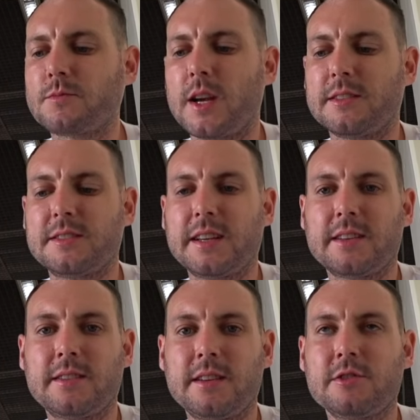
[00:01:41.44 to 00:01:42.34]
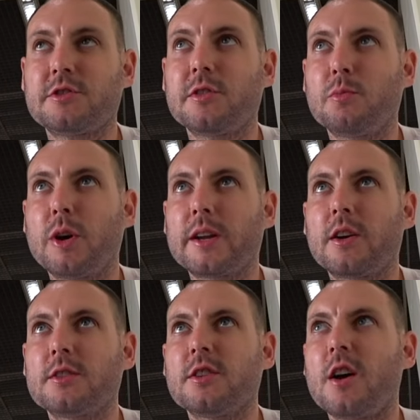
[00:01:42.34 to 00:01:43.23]
A 6-inch Subway
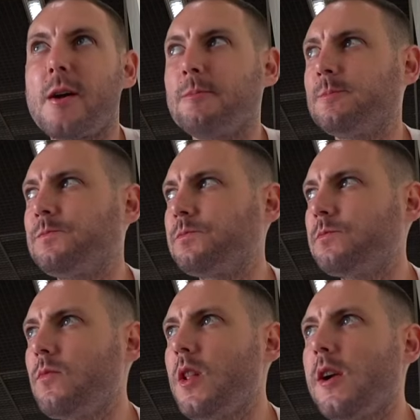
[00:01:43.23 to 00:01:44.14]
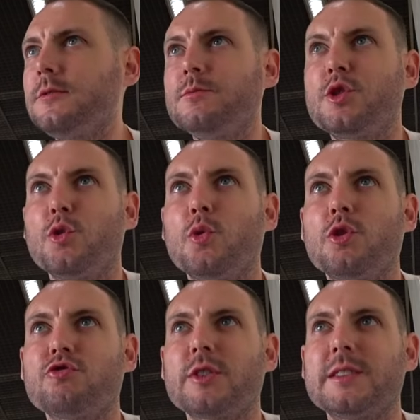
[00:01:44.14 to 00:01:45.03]
costs like
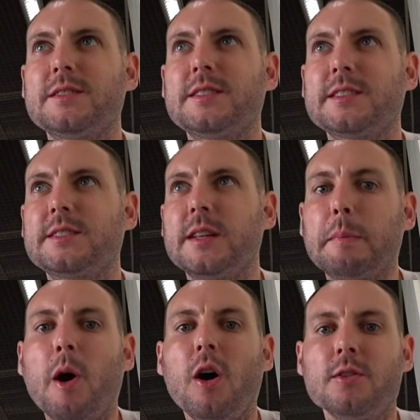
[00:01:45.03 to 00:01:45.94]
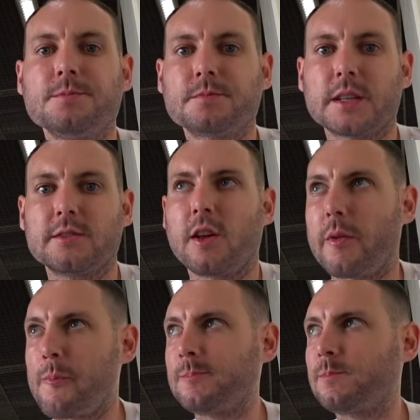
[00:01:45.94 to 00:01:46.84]
260 baht. It's like
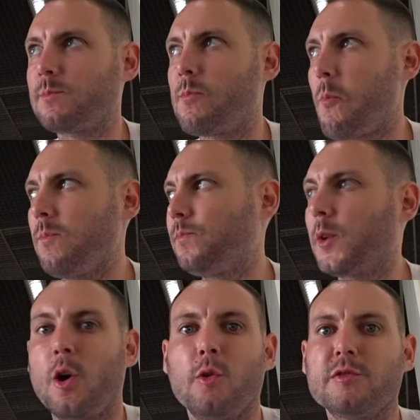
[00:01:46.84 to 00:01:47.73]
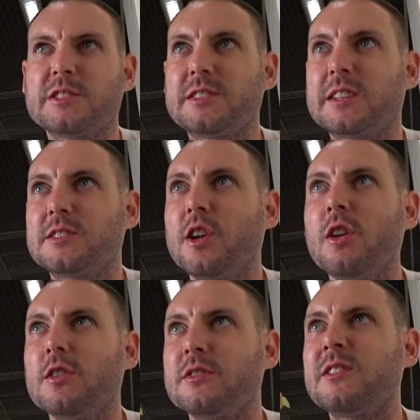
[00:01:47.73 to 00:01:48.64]
over $6,
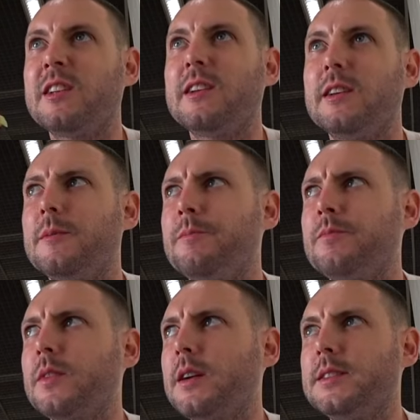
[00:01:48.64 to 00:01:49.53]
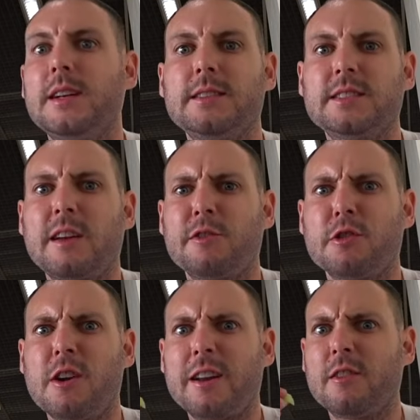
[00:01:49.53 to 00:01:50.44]
nearly $7
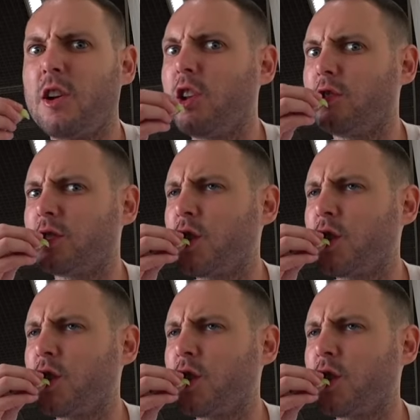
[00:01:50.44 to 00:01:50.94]
or $8